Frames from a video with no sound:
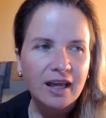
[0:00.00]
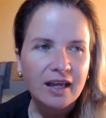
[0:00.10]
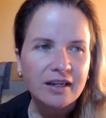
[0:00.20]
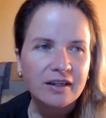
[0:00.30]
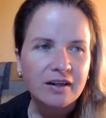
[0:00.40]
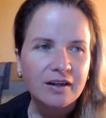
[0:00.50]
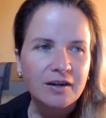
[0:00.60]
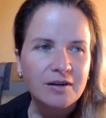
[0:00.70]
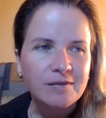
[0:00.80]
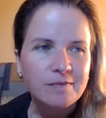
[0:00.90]

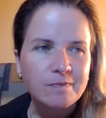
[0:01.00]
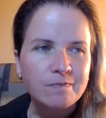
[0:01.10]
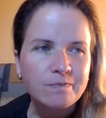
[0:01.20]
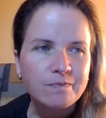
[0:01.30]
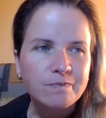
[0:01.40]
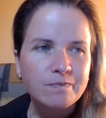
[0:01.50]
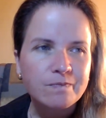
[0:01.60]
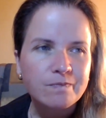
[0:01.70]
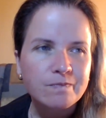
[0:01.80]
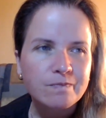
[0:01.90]
And
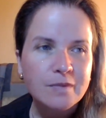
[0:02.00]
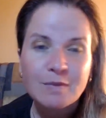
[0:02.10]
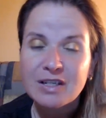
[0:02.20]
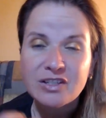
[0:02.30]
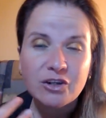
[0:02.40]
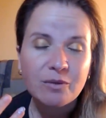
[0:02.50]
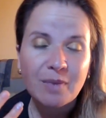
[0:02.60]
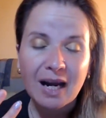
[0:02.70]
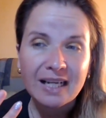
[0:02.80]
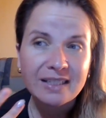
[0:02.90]
because your
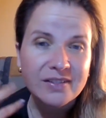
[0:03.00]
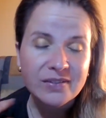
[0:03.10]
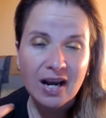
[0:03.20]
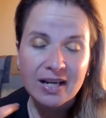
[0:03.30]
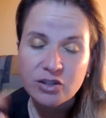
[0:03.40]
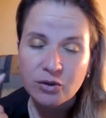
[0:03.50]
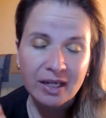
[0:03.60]
mind decides,